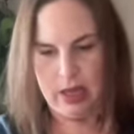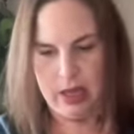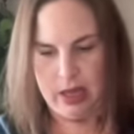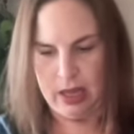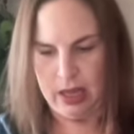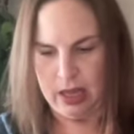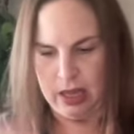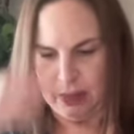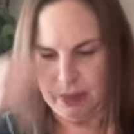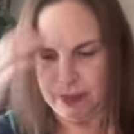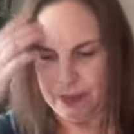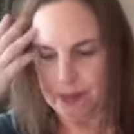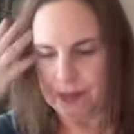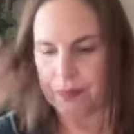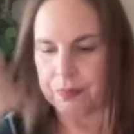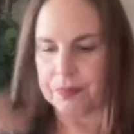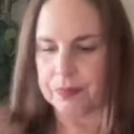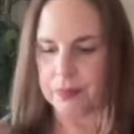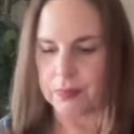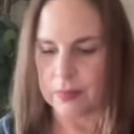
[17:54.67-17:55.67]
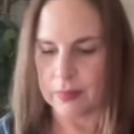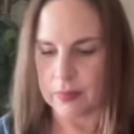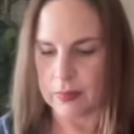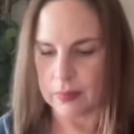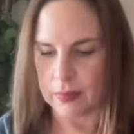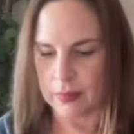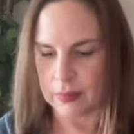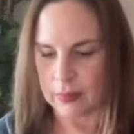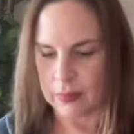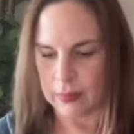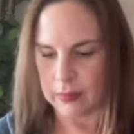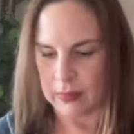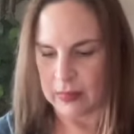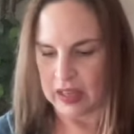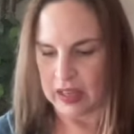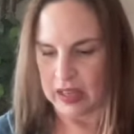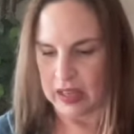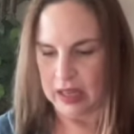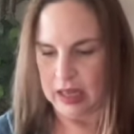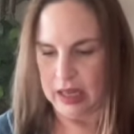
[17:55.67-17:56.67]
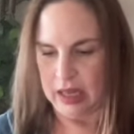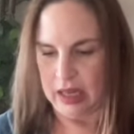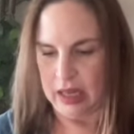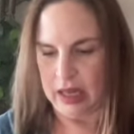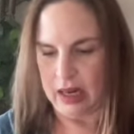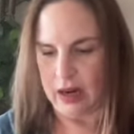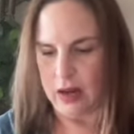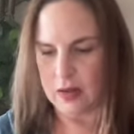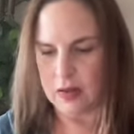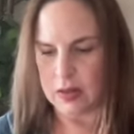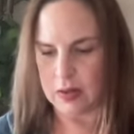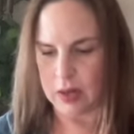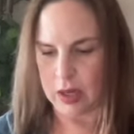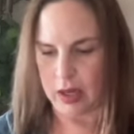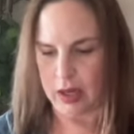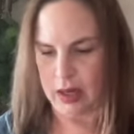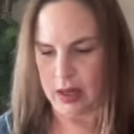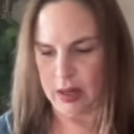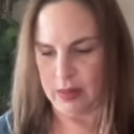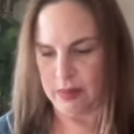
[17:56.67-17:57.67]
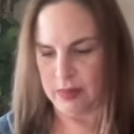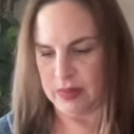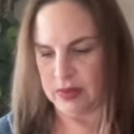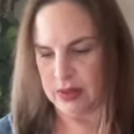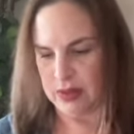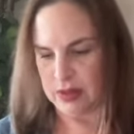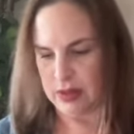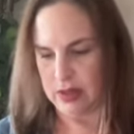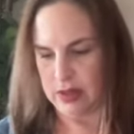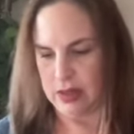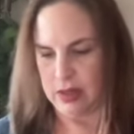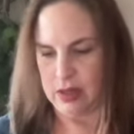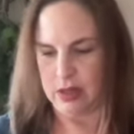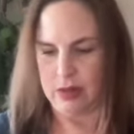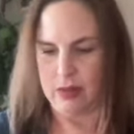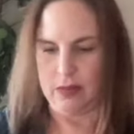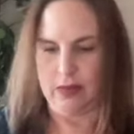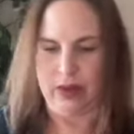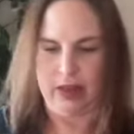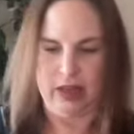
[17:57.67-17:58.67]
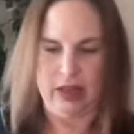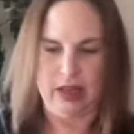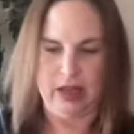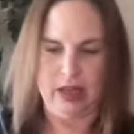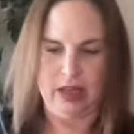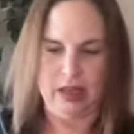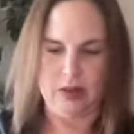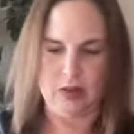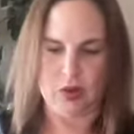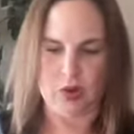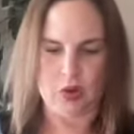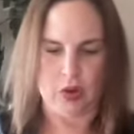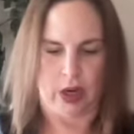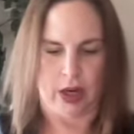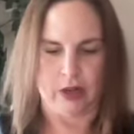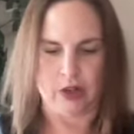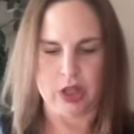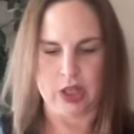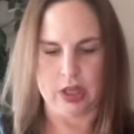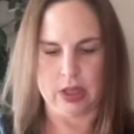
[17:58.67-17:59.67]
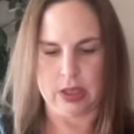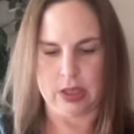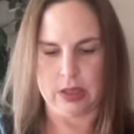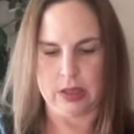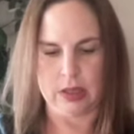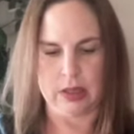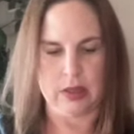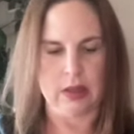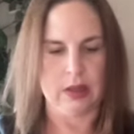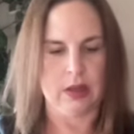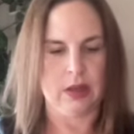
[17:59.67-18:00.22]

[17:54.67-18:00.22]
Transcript: that. Um, it also comes with instructions